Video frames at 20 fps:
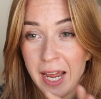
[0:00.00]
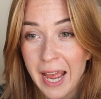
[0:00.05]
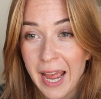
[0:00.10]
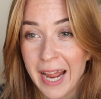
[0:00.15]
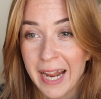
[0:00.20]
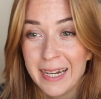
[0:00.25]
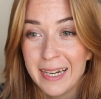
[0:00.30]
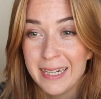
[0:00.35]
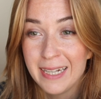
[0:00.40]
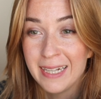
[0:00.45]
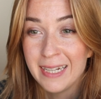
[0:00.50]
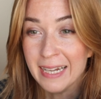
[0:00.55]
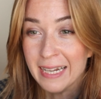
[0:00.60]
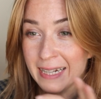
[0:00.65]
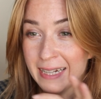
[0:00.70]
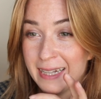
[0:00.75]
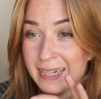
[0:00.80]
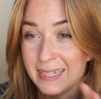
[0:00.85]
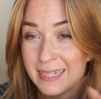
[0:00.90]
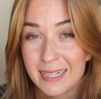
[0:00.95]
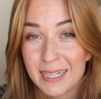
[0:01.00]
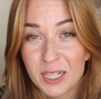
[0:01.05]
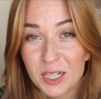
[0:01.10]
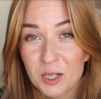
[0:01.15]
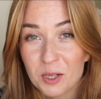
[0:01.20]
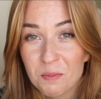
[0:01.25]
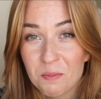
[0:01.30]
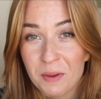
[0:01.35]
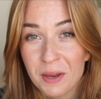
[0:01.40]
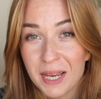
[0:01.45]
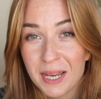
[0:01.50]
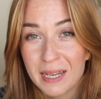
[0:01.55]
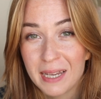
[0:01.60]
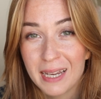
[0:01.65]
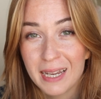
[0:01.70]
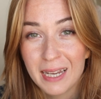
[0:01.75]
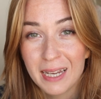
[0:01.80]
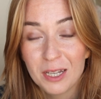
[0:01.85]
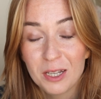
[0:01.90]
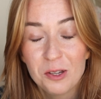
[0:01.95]
any decision
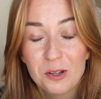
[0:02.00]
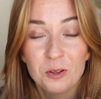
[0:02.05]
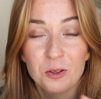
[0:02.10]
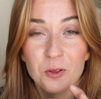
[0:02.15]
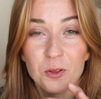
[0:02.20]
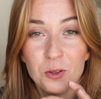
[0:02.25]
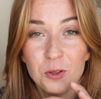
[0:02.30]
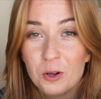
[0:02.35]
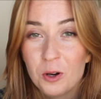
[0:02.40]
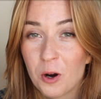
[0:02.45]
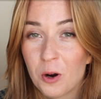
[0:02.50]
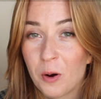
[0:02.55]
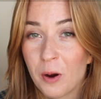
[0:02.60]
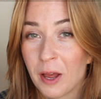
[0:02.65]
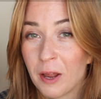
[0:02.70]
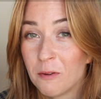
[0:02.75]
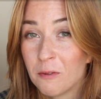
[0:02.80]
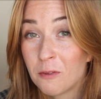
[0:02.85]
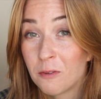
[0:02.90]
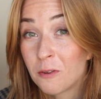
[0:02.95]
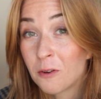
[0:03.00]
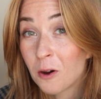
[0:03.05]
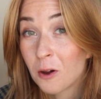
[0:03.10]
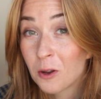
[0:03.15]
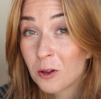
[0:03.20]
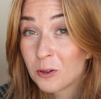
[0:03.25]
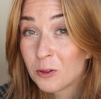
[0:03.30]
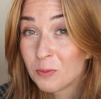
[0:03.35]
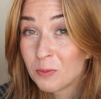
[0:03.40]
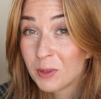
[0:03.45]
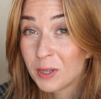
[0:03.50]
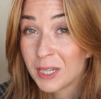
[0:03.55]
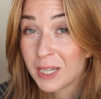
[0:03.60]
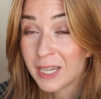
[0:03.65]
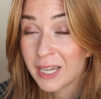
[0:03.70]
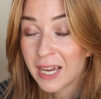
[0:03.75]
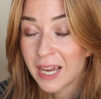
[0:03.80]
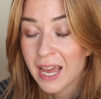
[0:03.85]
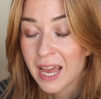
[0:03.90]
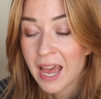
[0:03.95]
making, you should go and follow me.